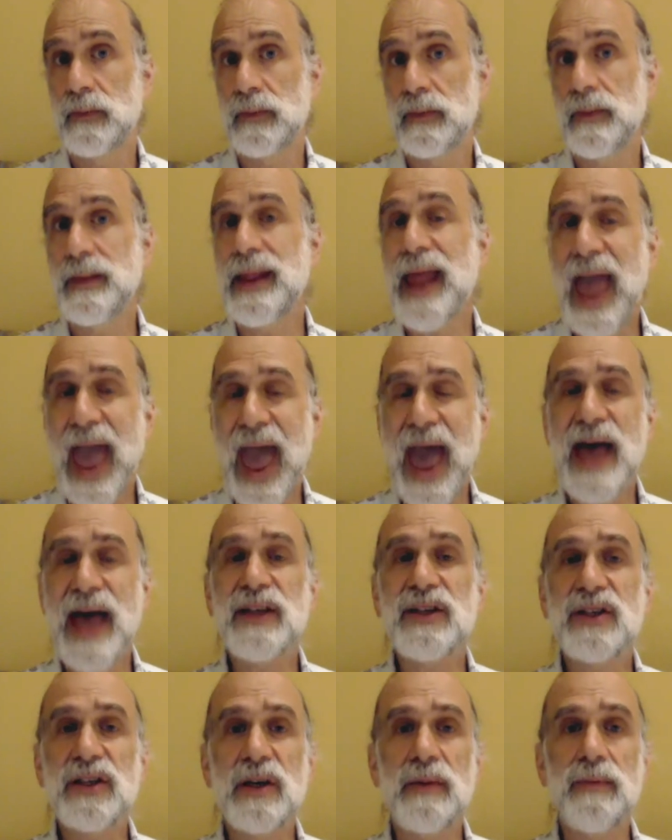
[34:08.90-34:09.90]
I mean,
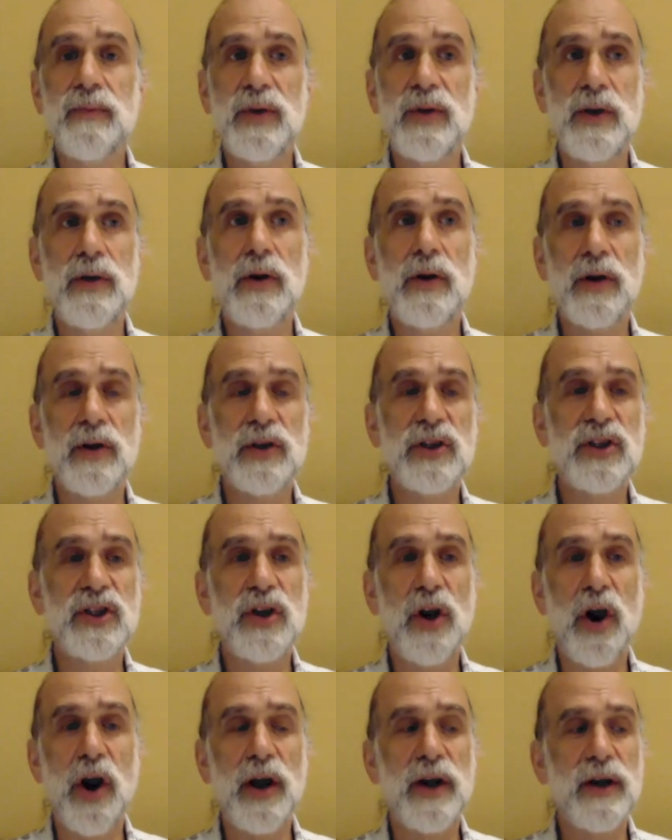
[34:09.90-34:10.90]
as computers
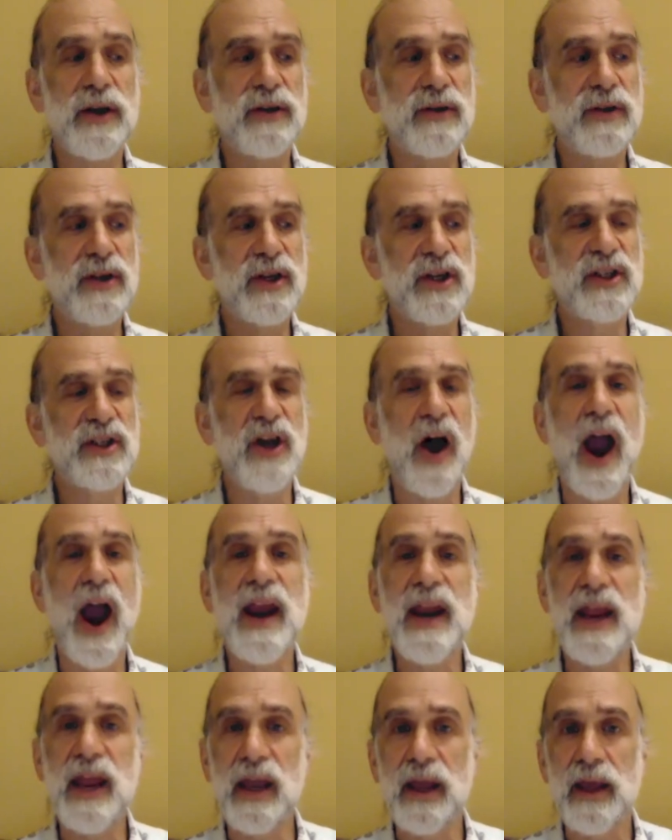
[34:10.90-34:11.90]
start
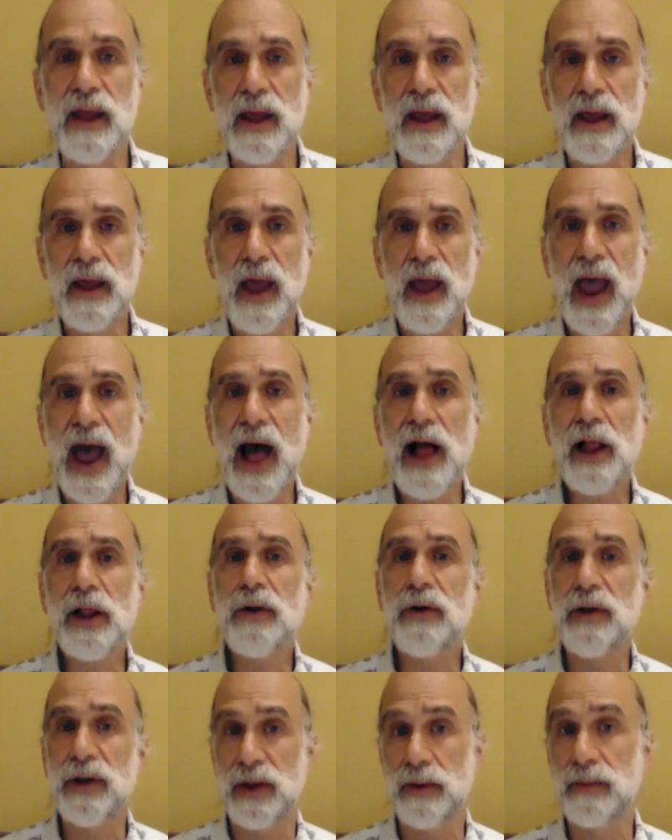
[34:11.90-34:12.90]
designing
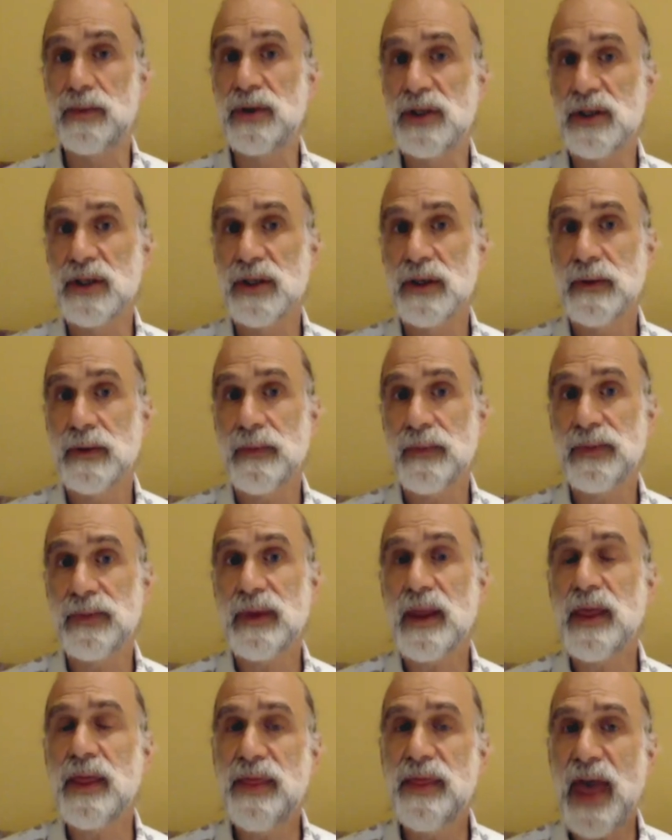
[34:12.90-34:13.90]
algorithms,
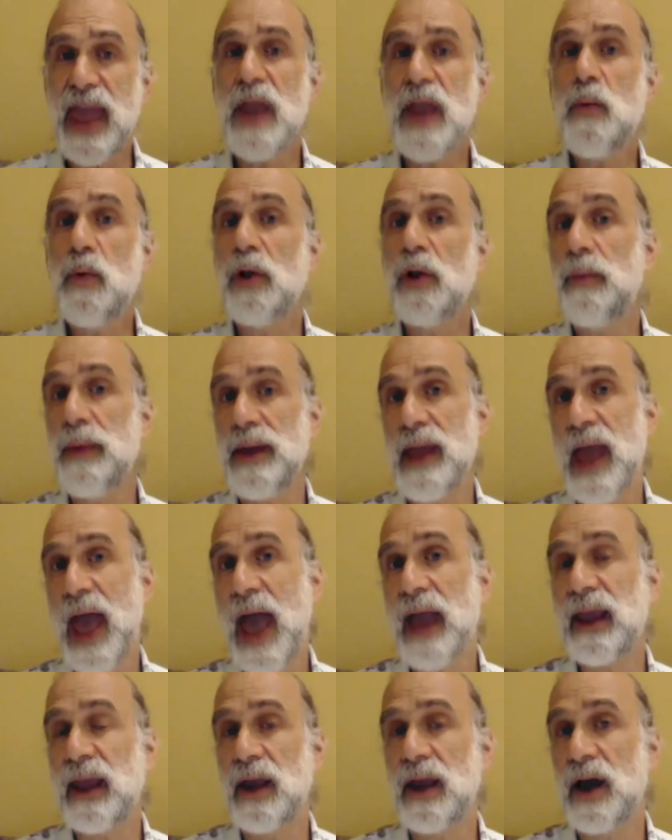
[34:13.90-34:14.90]
they will be
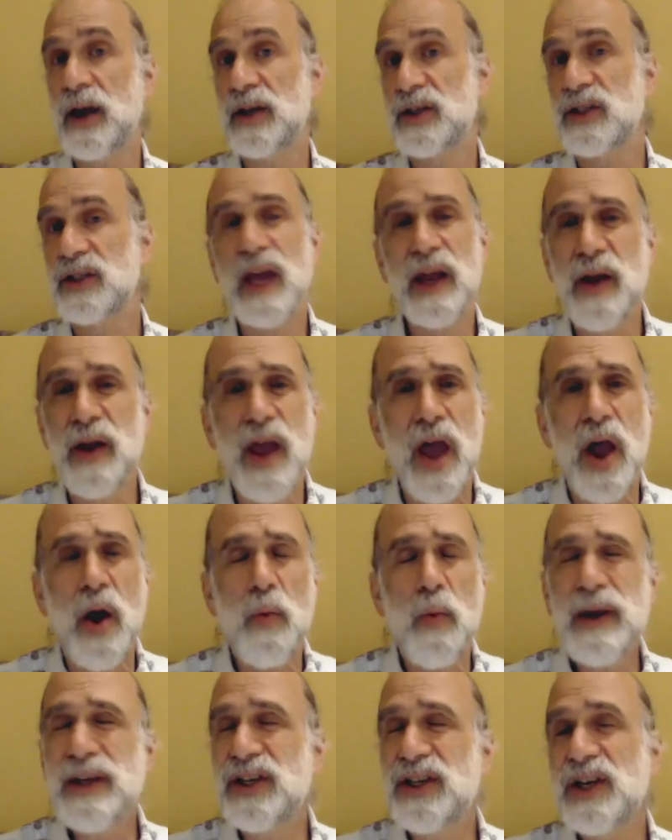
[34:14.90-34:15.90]
hacking us. And
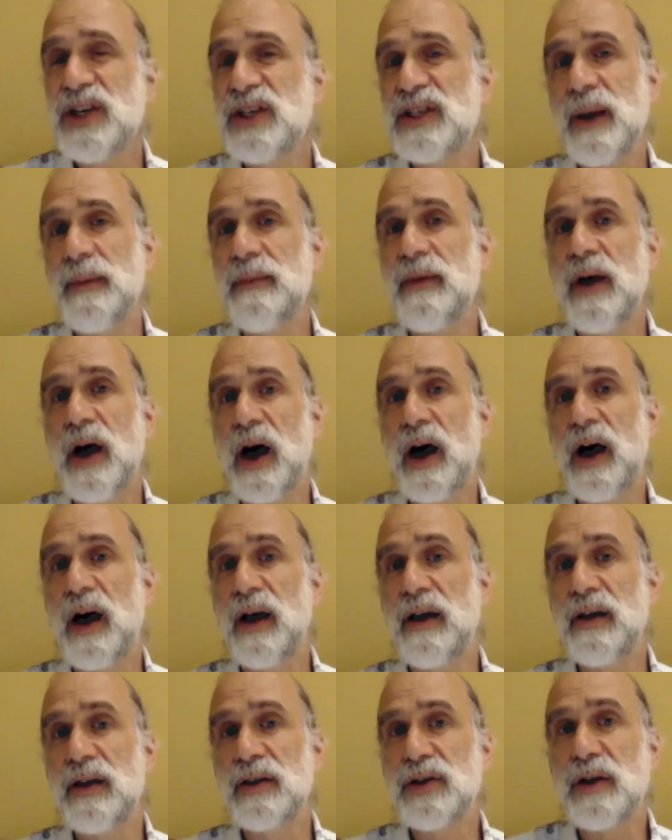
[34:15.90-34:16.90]
we see some uh,
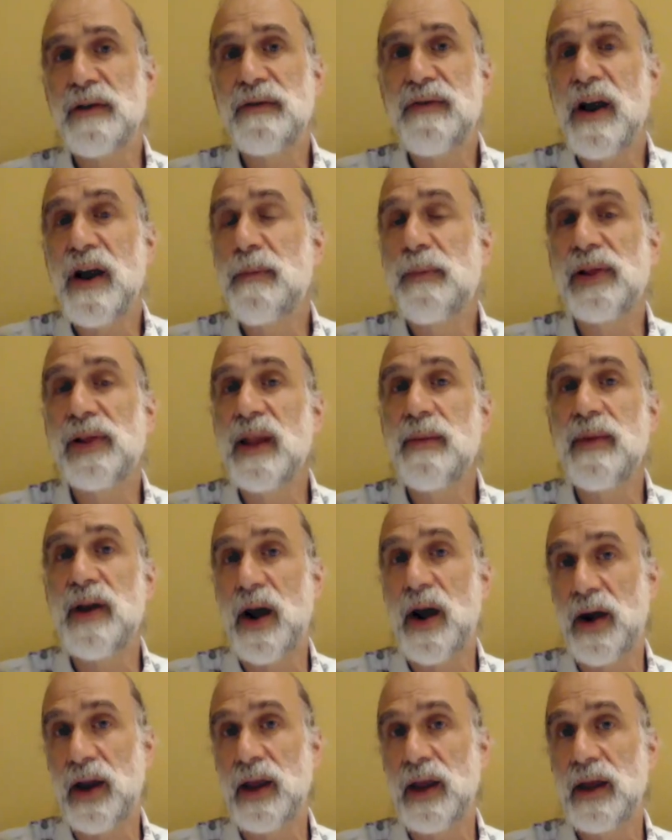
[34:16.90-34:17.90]
sort of very
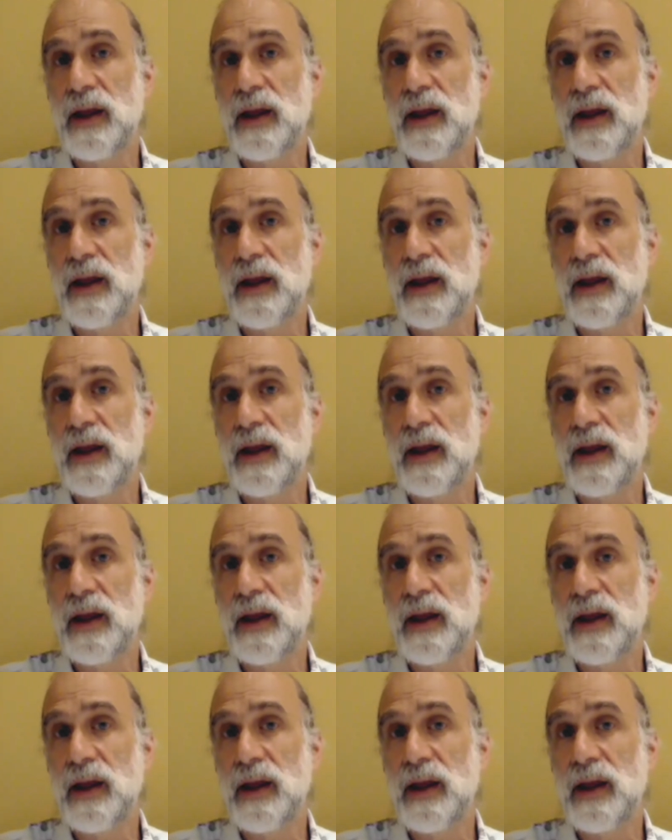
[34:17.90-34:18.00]
preliminary